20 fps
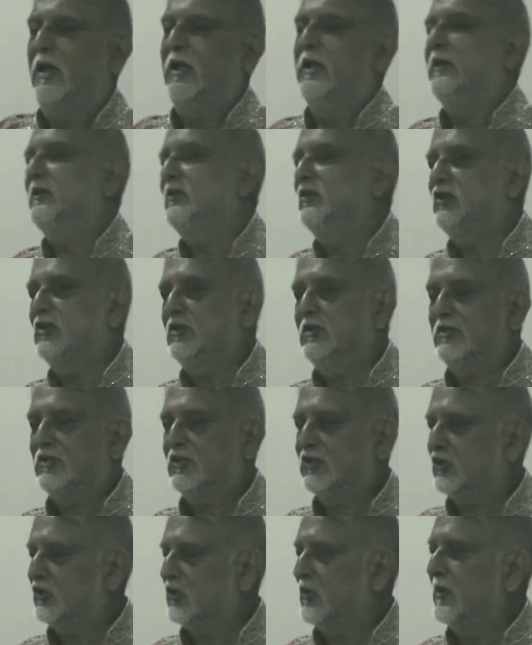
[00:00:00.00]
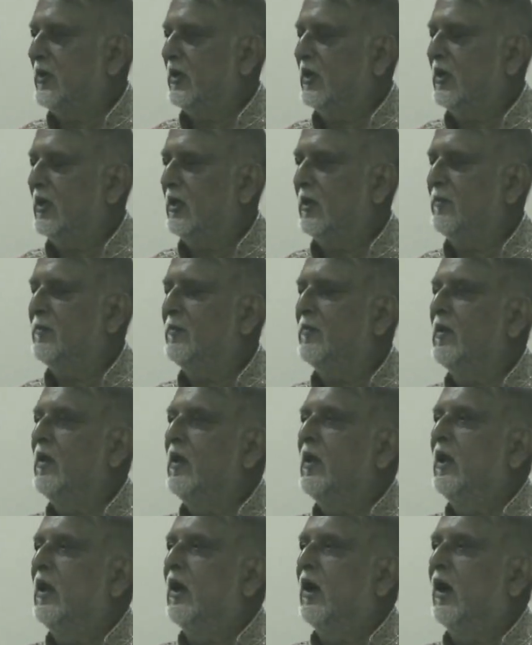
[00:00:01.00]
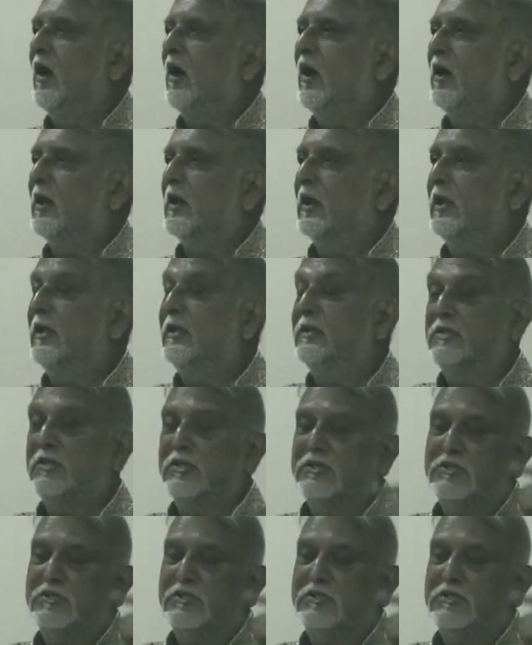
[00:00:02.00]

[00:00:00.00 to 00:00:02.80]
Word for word: angels showing him, or is